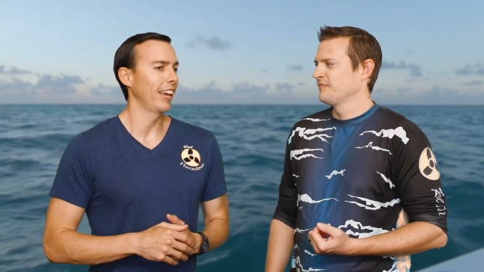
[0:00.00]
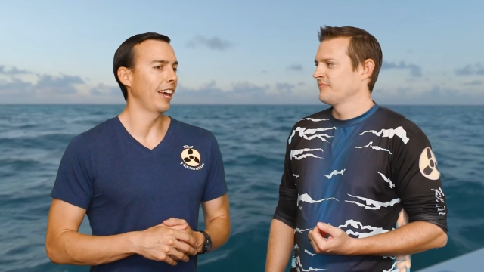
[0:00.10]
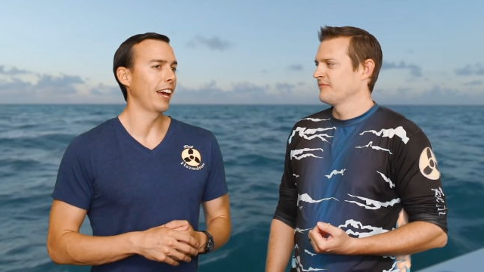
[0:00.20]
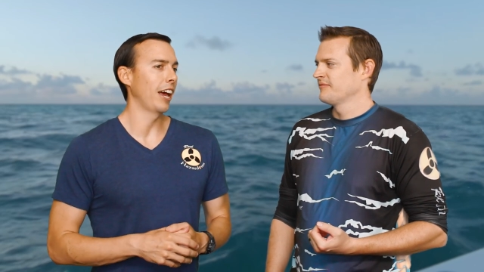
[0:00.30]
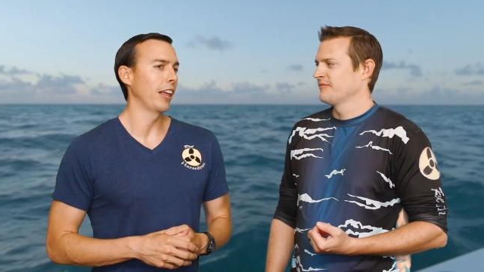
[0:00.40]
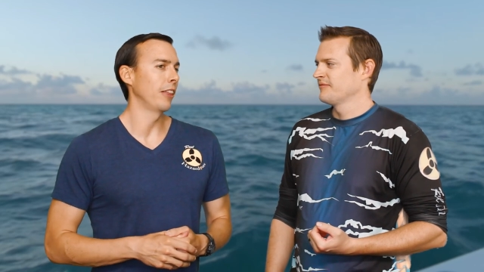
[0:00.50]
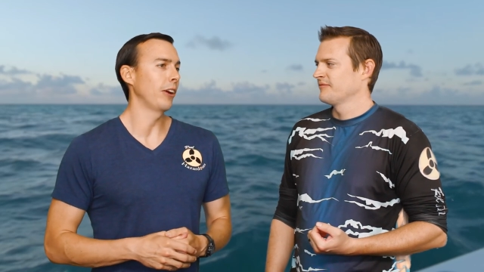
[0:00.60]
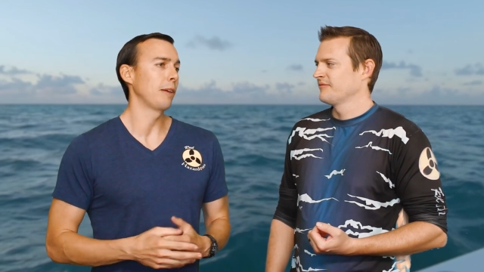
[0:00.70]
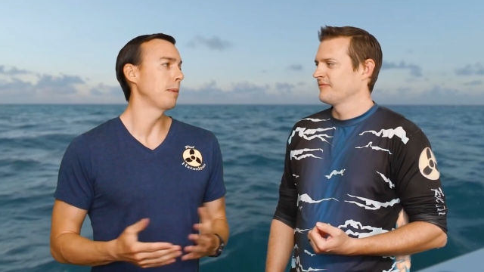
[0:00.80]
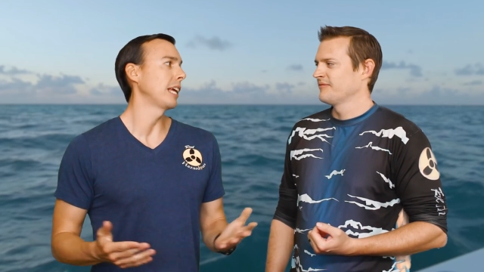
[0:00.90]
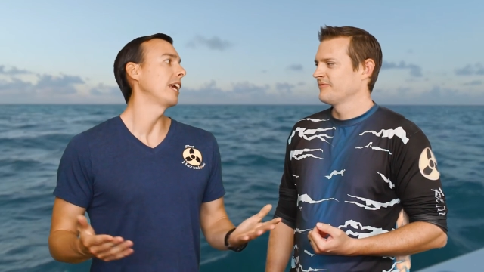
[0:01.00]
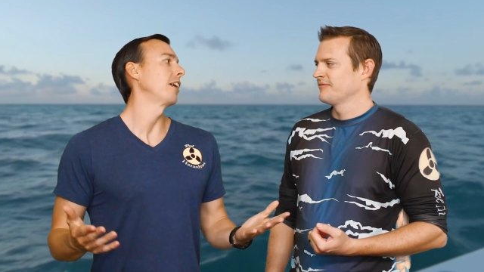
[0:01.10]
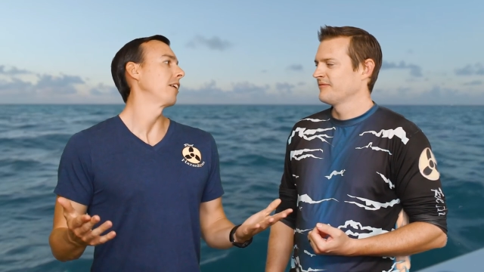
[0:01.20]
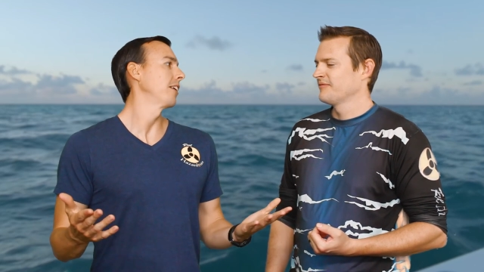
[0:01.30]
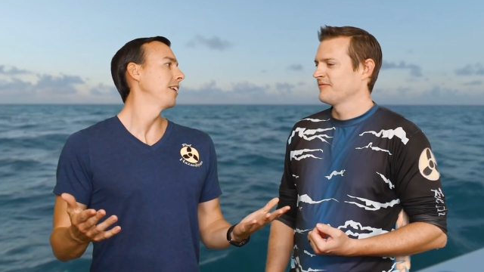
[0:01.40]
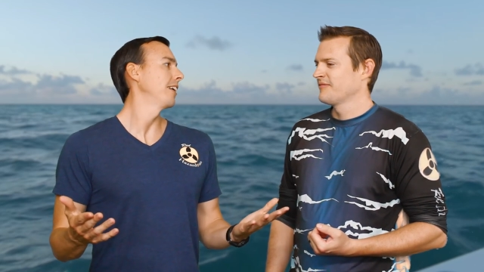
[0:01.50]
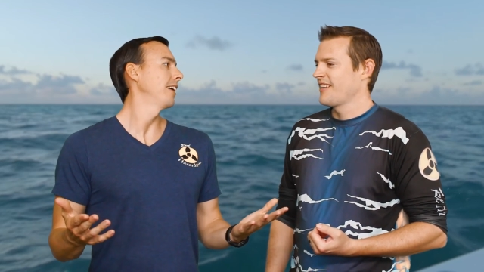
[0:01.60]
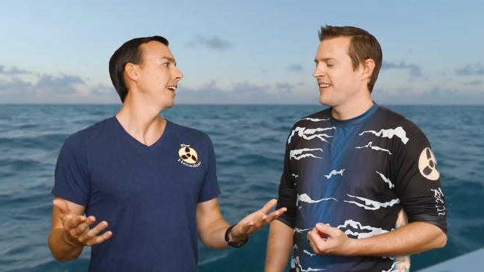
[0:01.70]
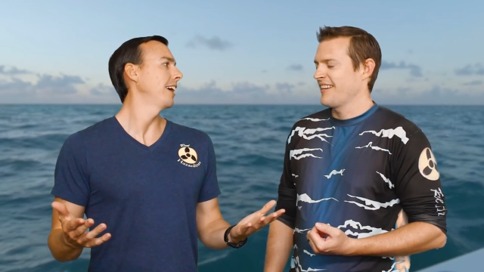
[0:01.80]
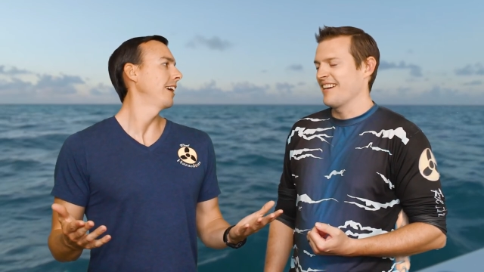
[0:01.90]
Speaker 1: uh, There ain't many here.
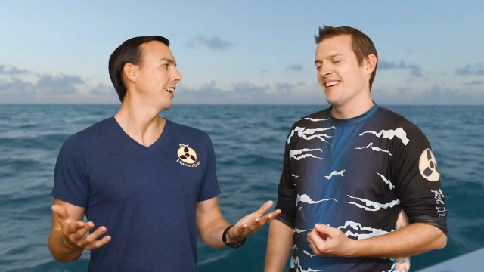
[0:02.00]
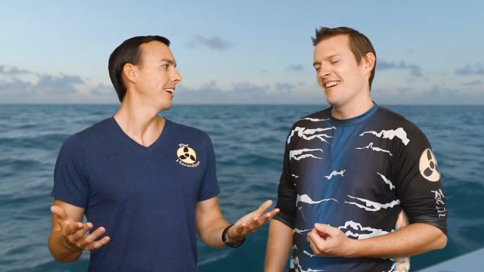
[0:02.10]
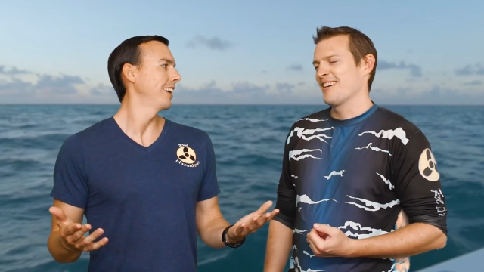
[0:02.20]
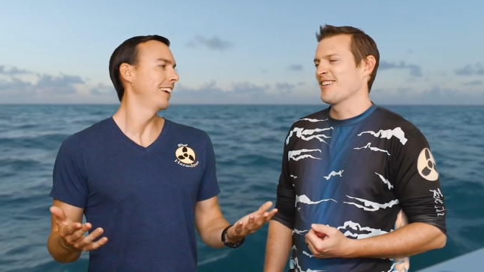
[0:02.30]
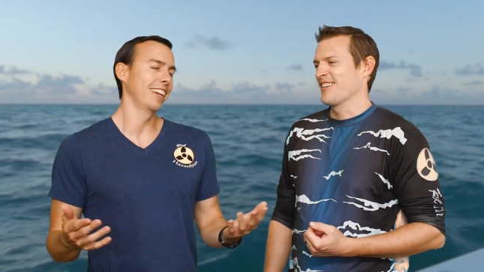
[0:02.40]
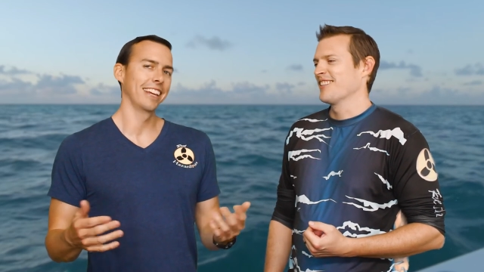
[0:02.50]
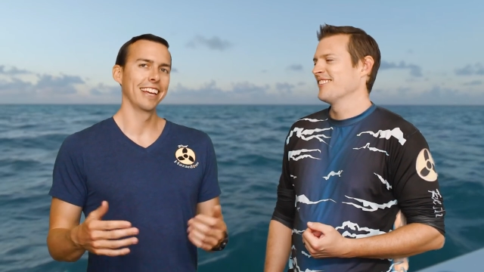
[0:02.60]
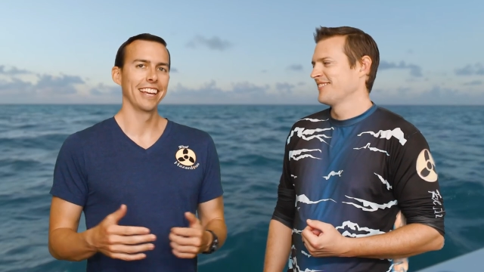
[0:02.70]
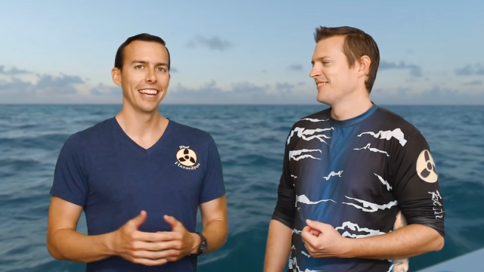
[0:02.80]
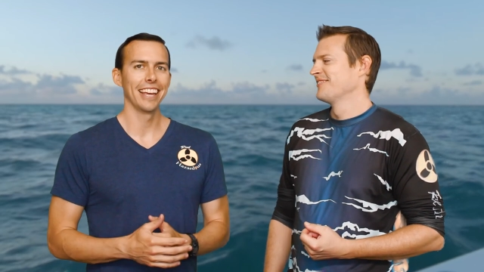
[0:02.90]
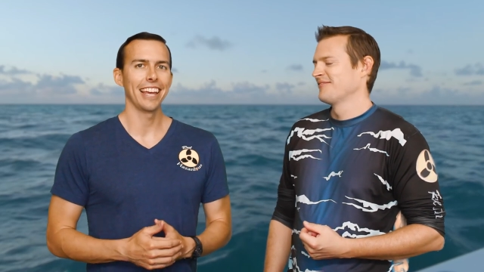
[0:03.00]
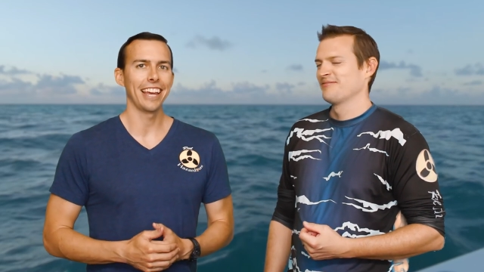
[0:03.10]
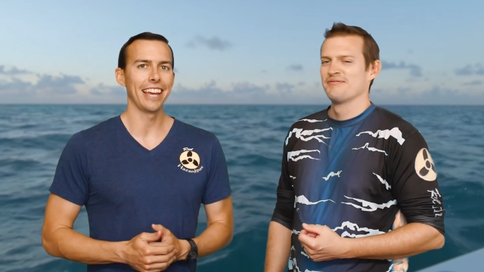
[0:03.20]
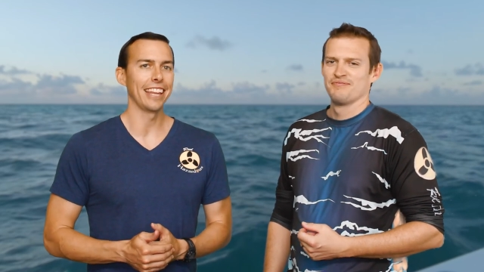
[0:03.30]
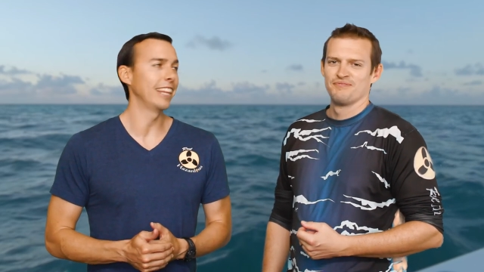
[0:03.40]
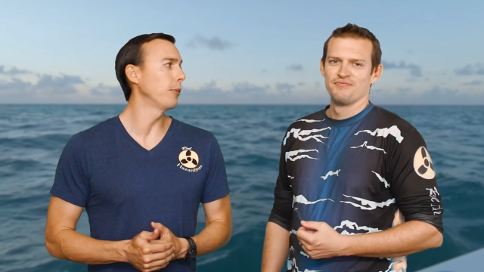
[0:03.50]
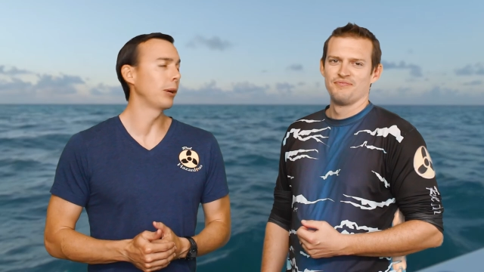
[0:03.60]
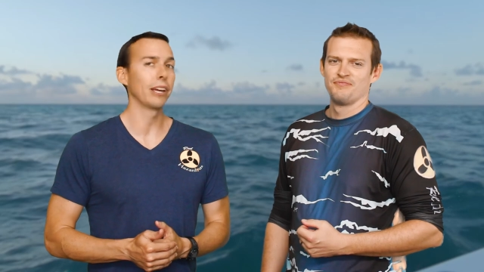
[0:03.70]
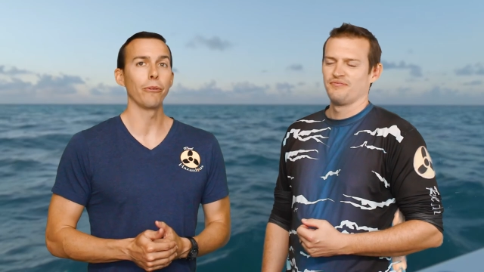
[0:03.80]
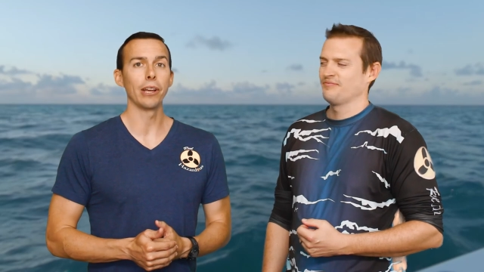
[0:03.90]
Yeah, I heard it. And
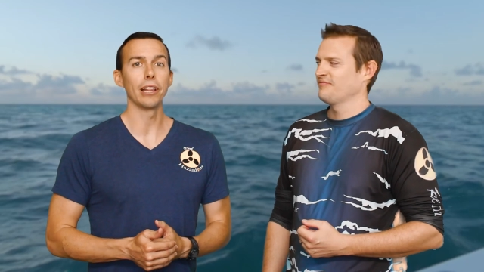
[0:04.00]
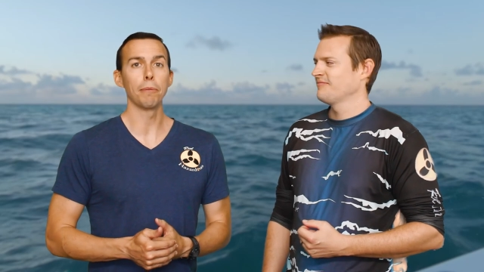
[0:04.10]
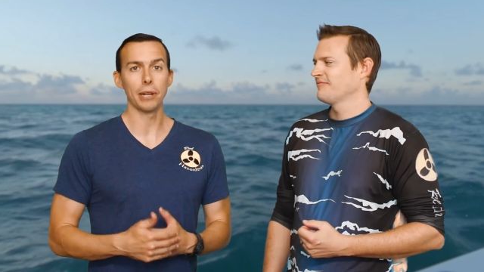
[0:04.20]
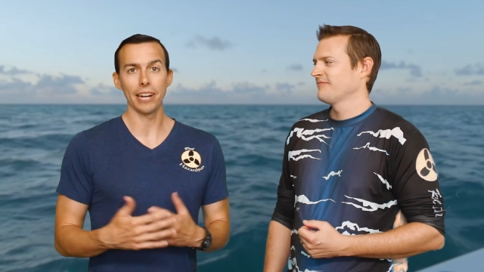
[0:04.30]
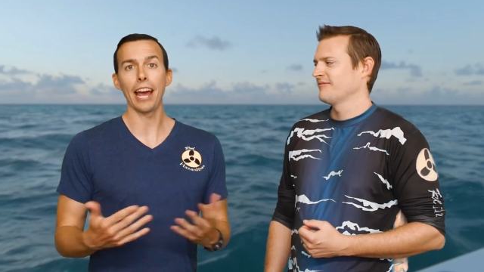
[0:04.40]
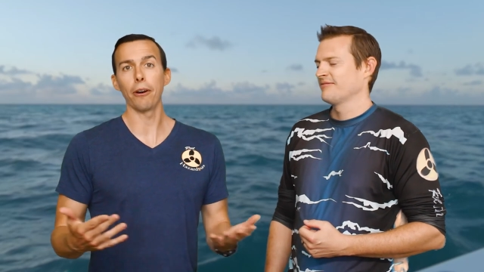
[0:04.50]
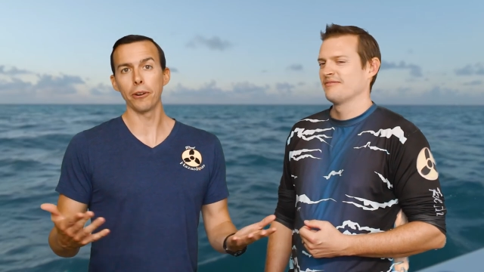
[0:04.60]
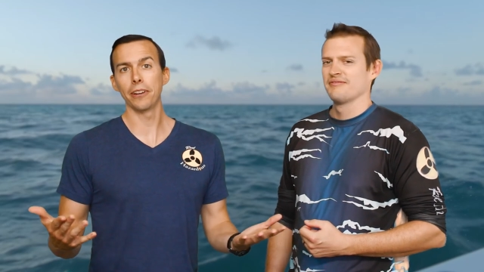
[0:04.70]
then we, we limit it out.